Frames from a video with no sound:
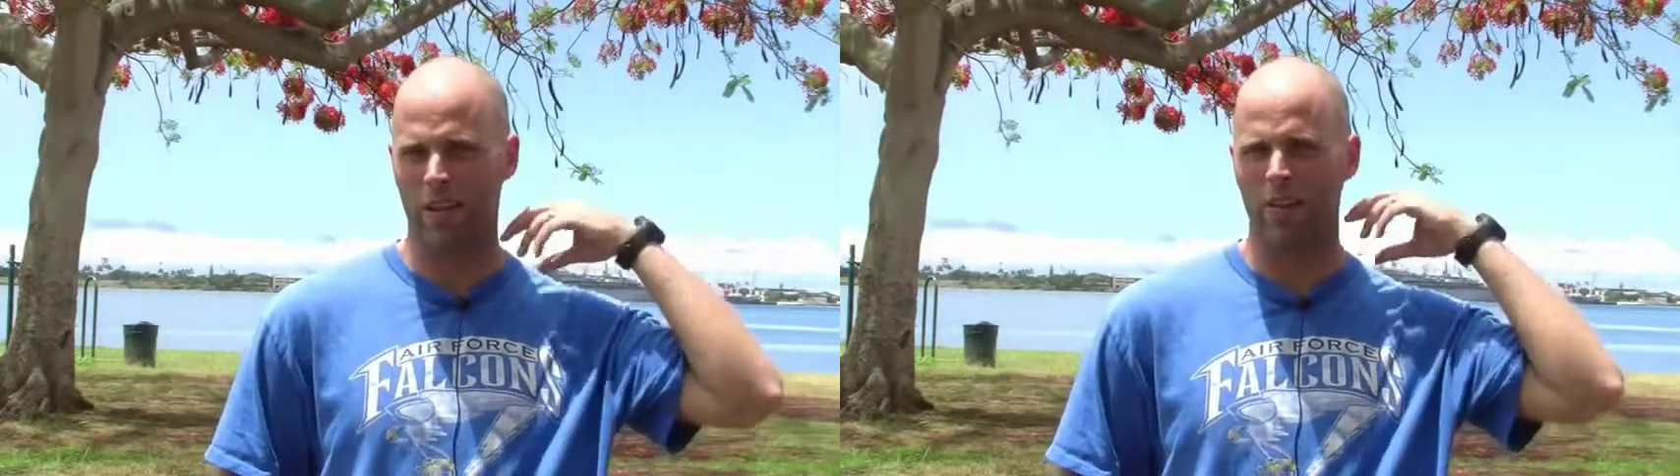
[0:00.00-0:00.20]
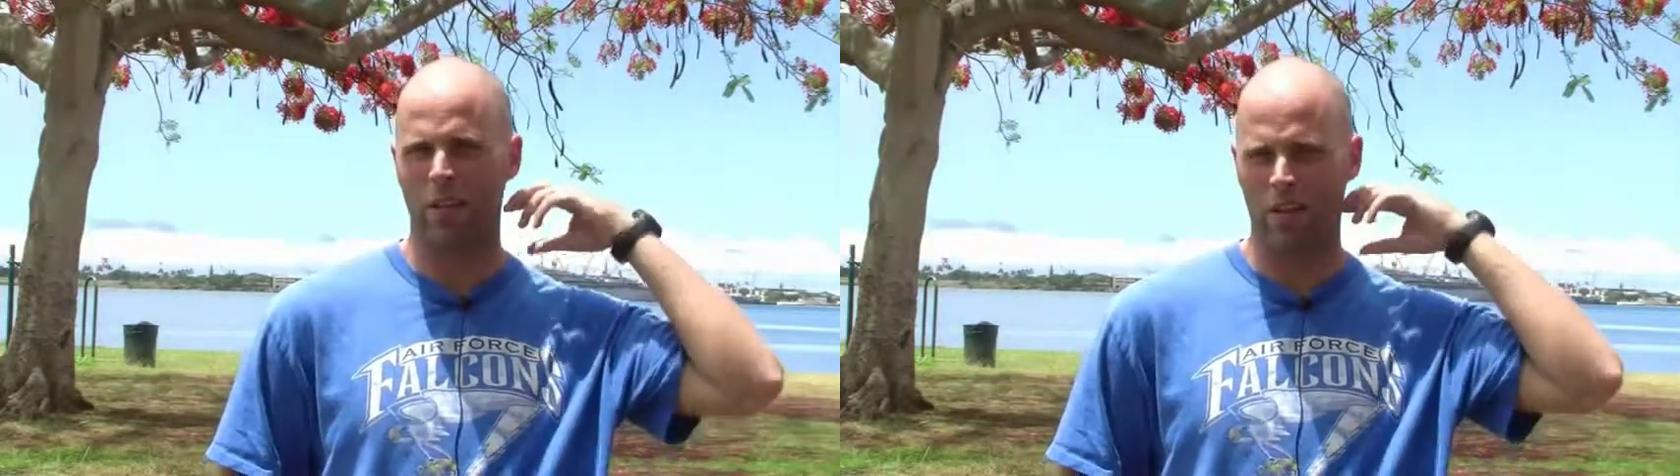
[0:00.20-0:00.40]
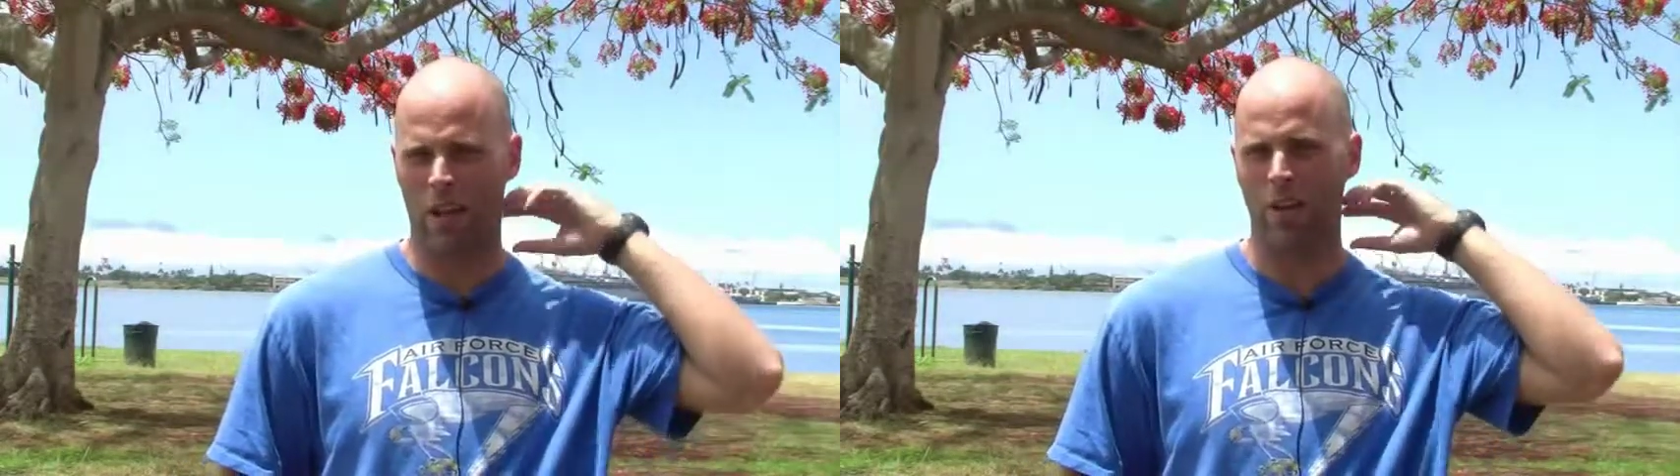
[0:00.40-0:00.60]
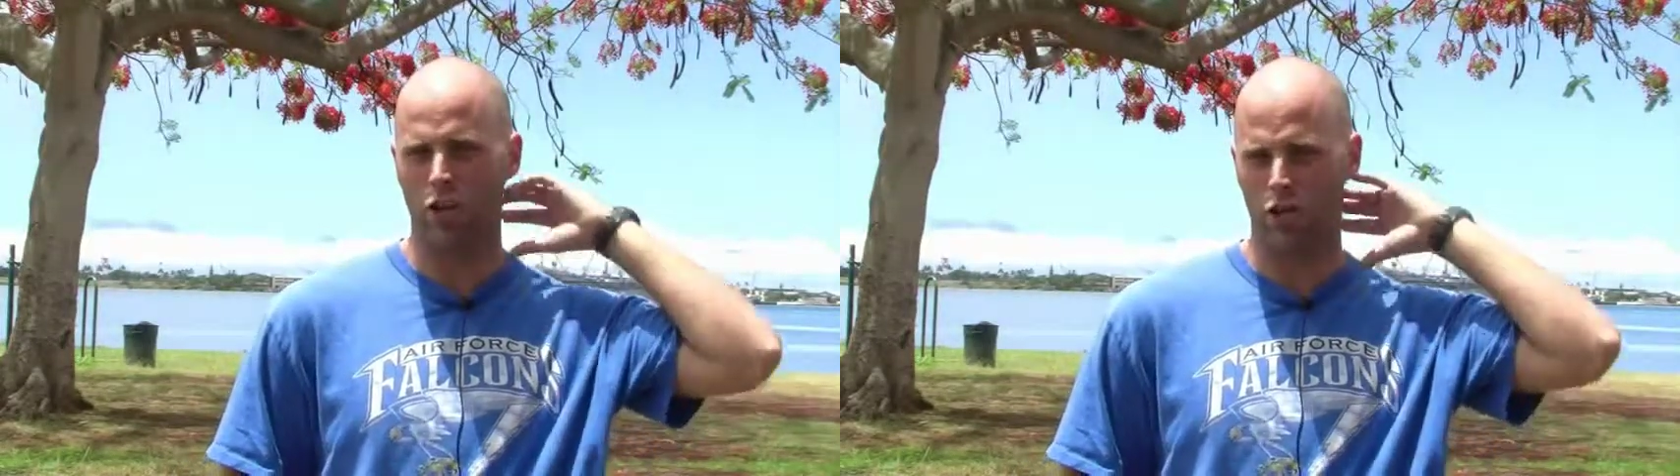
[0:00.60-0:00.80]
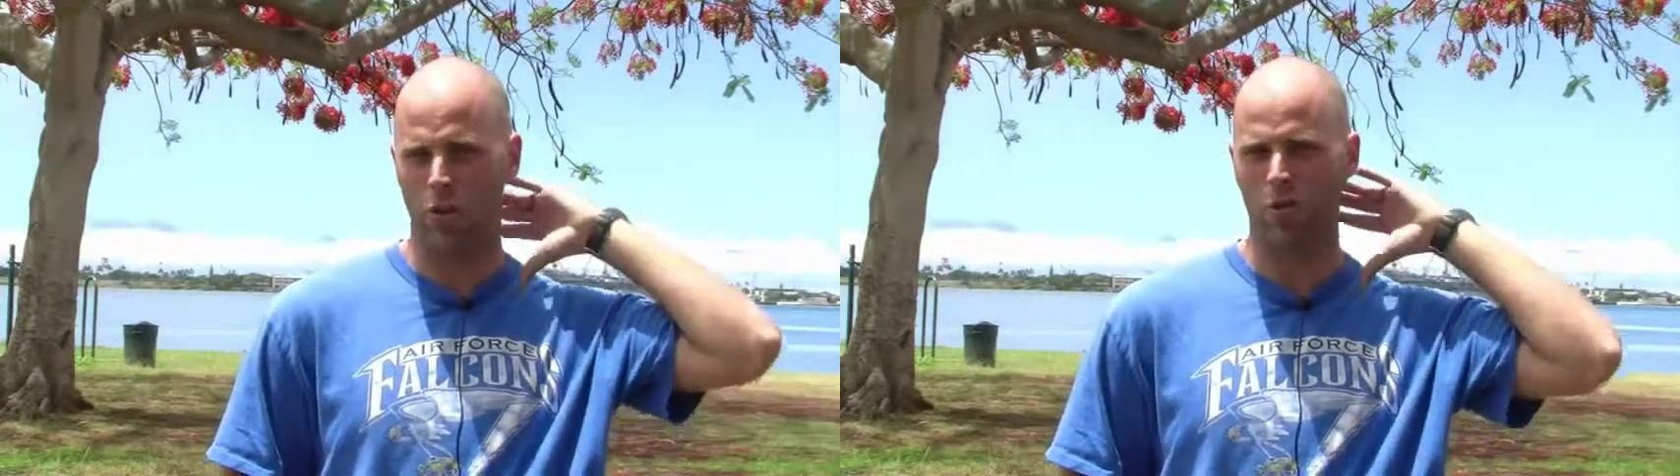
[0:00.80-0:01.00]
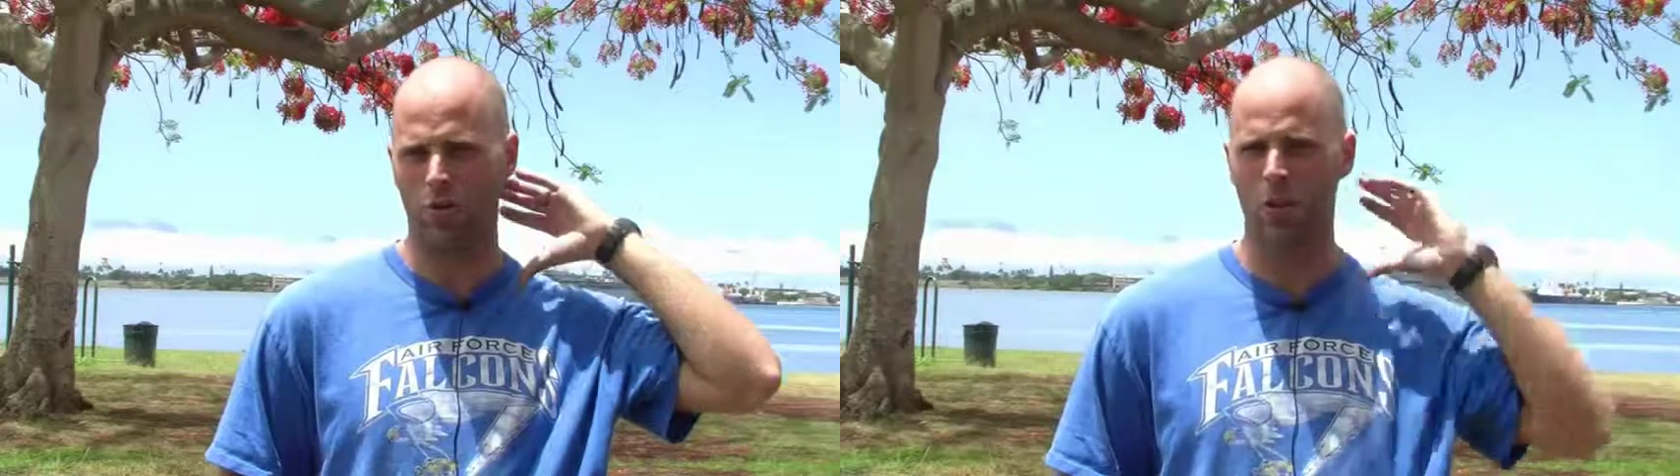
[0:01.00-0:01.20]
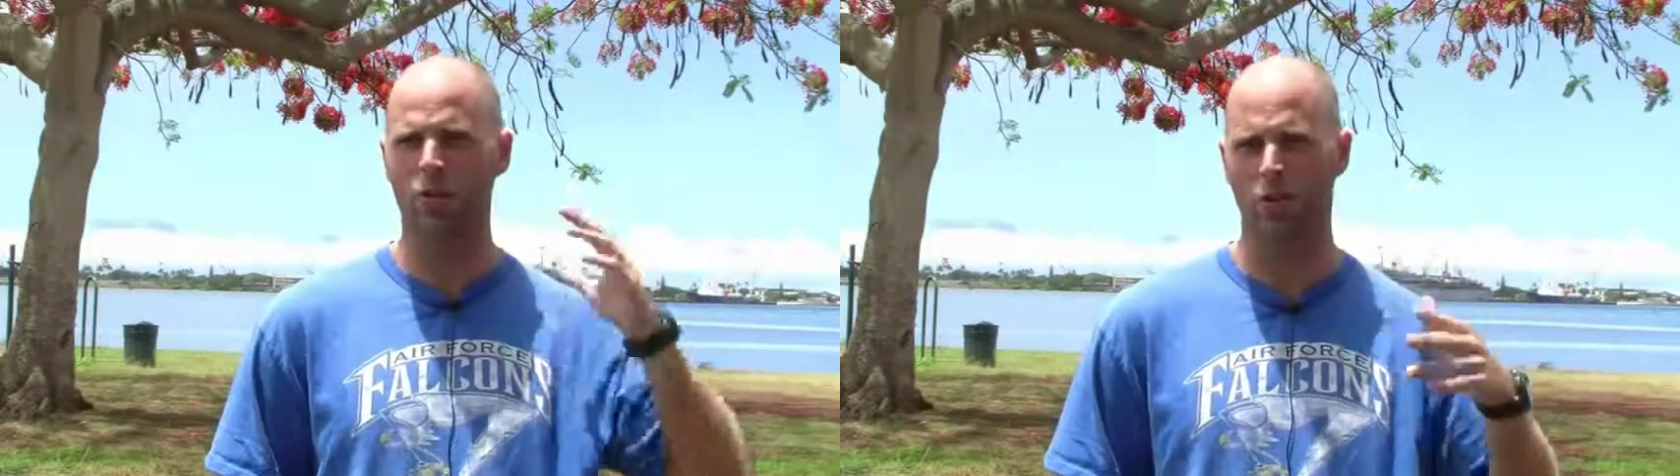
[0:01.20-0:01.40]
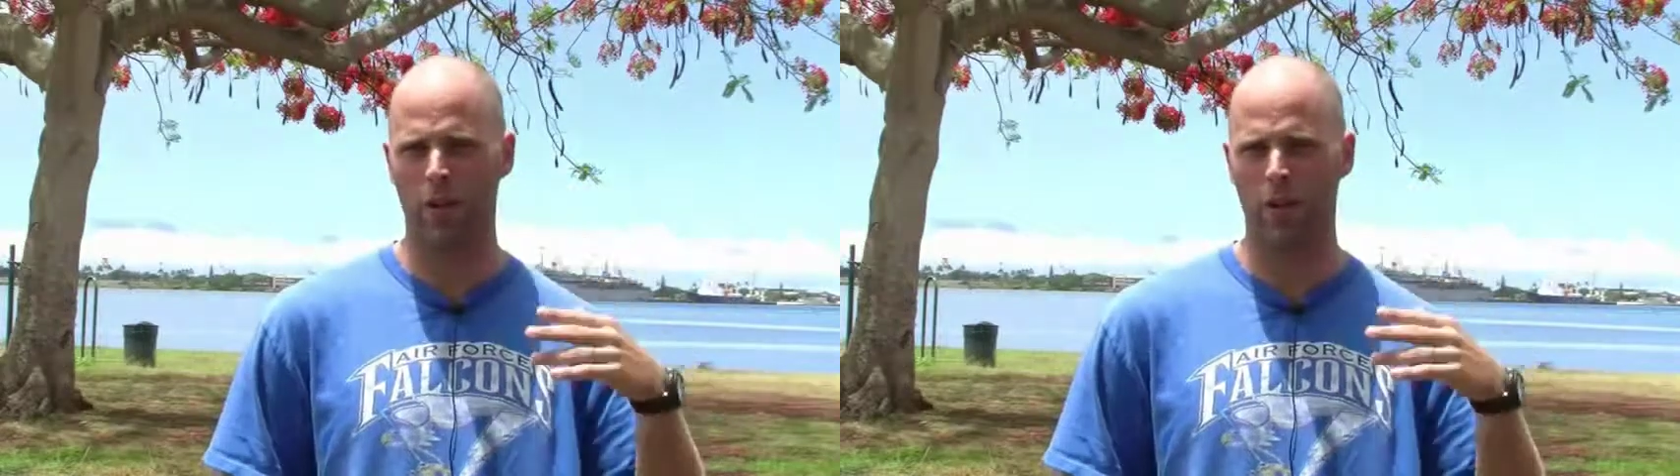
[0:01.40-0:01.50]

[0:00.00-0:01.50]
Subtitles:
that in and kind of show